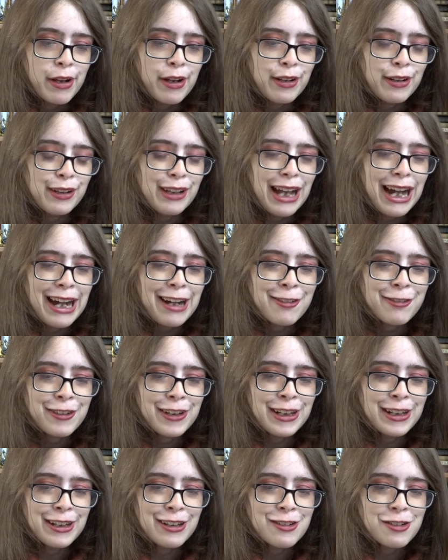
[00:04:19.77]

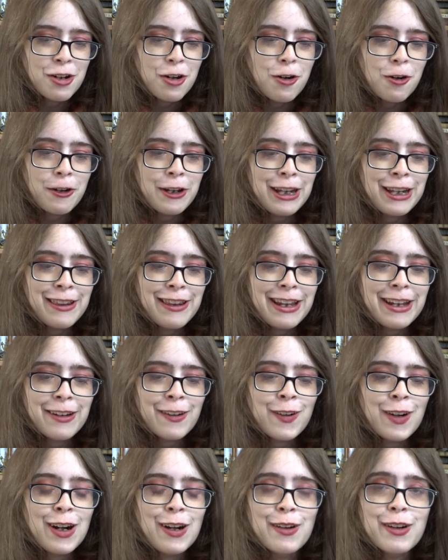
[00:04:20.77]
Laughing and talking, they
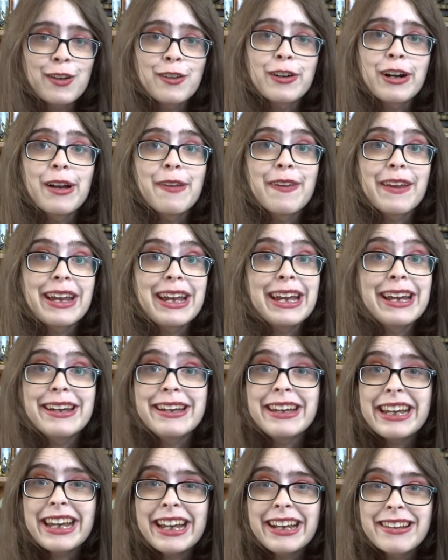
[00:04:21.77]
crowded around the candy
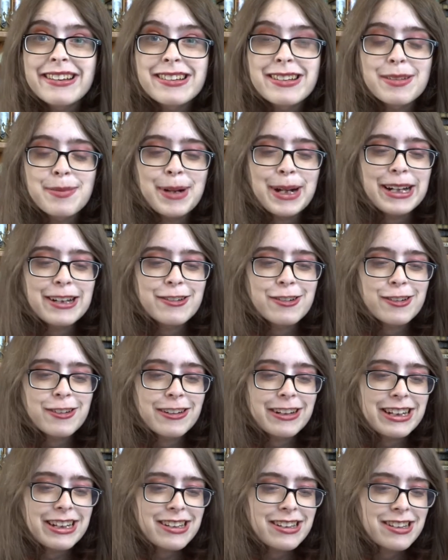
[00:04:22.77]
case to buy
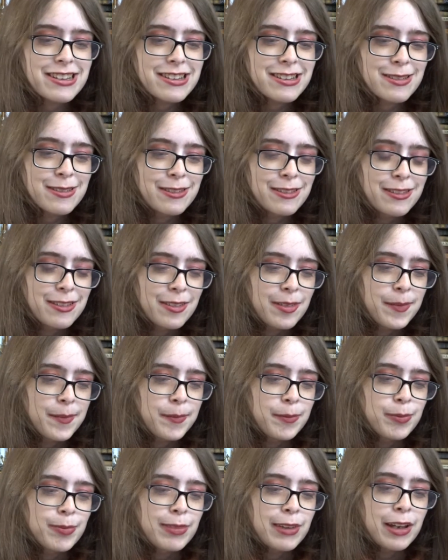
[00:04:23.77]
treats.
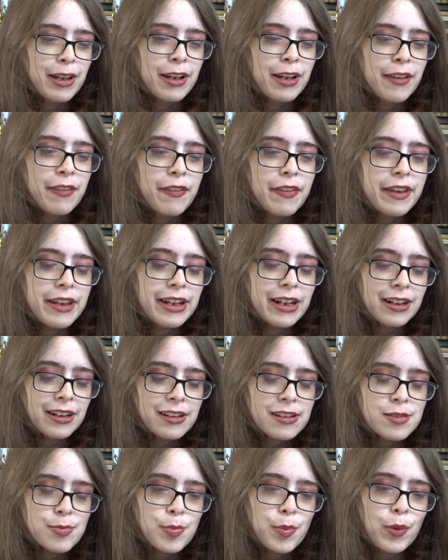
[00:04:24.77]
The
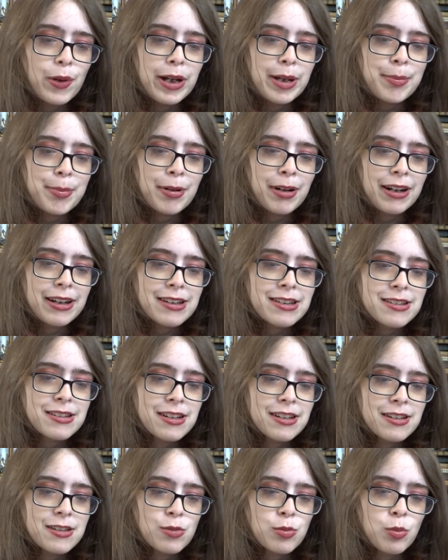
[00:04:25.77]
youngest boy pressed
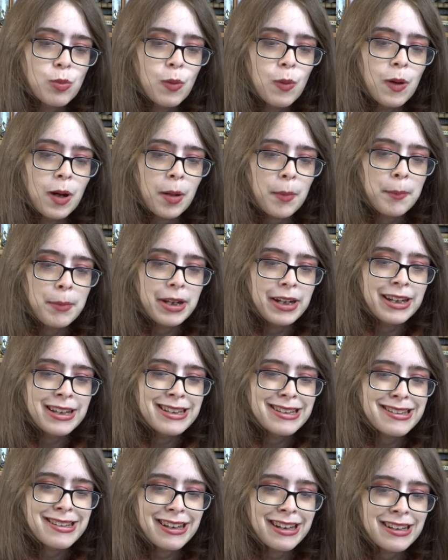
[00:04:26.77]
his warm
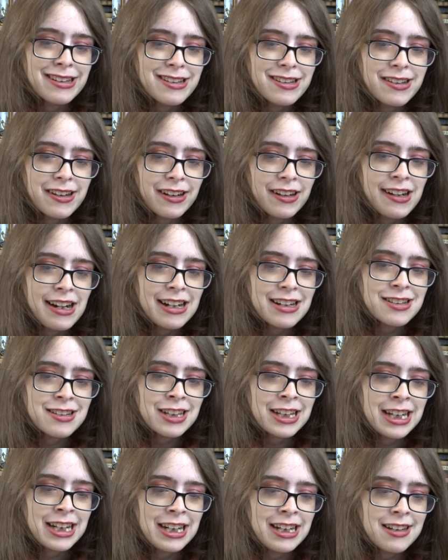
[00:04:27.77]
mittens against the glass
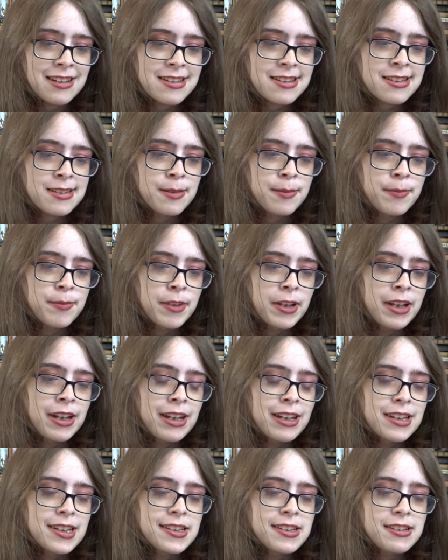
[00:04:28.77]
case,
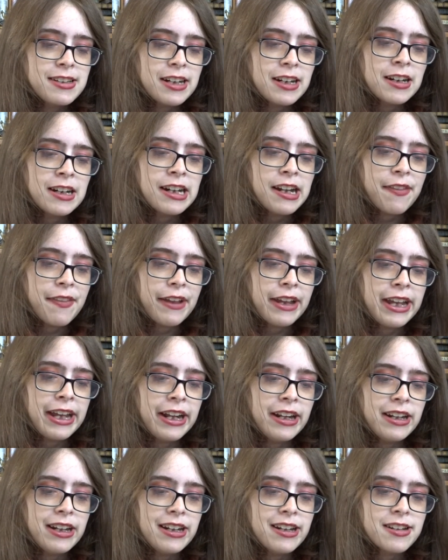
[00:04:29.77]
staring at the
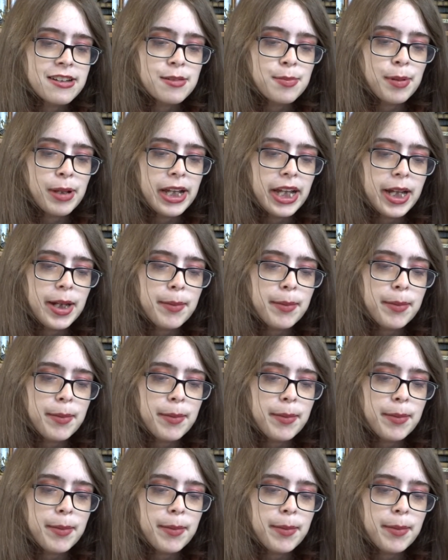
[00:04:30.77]
candy display.